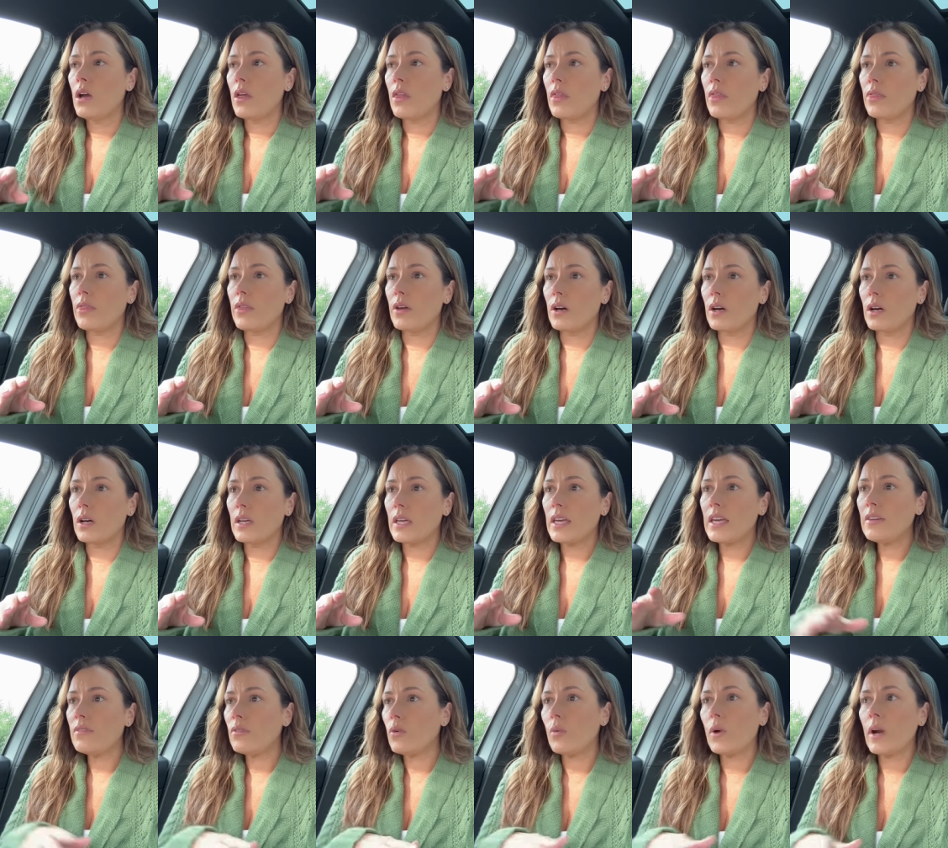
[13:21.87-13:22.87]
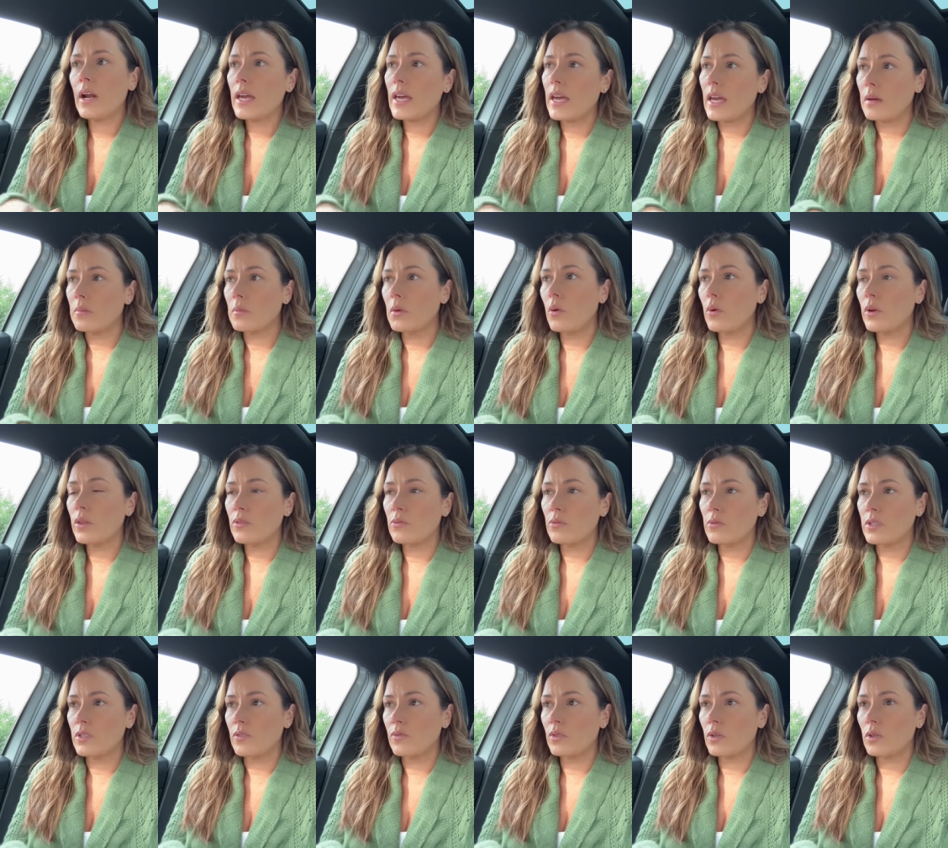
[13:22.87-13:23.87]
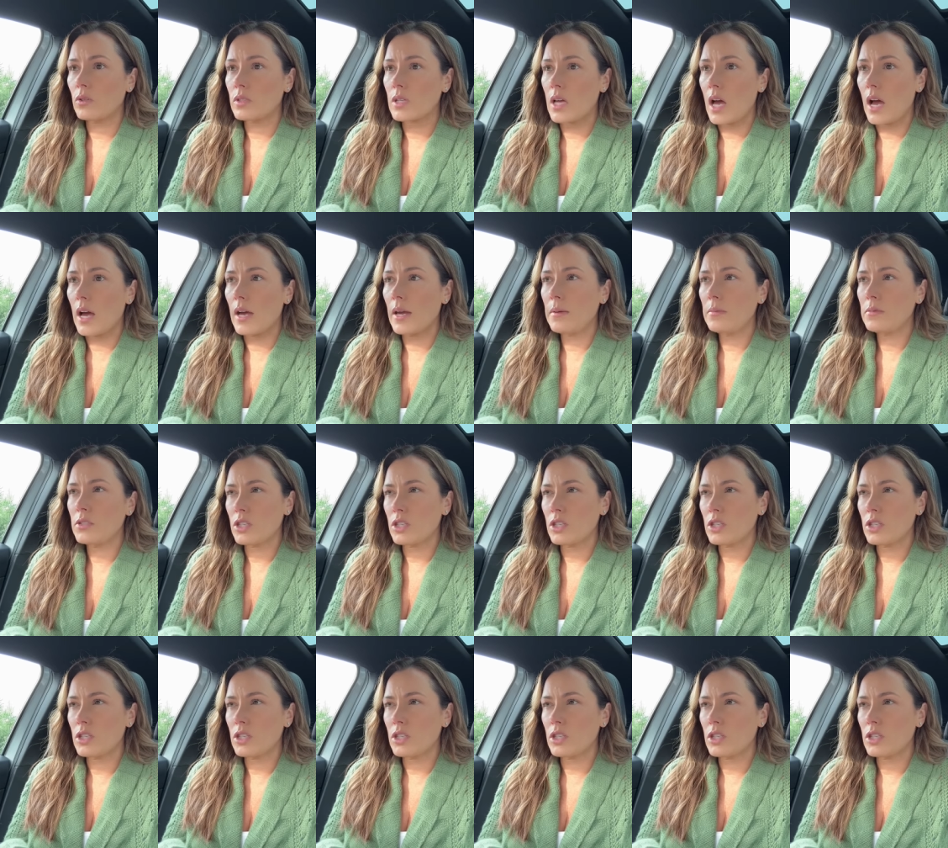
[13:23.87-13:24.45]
the even when I am going through a difficult time,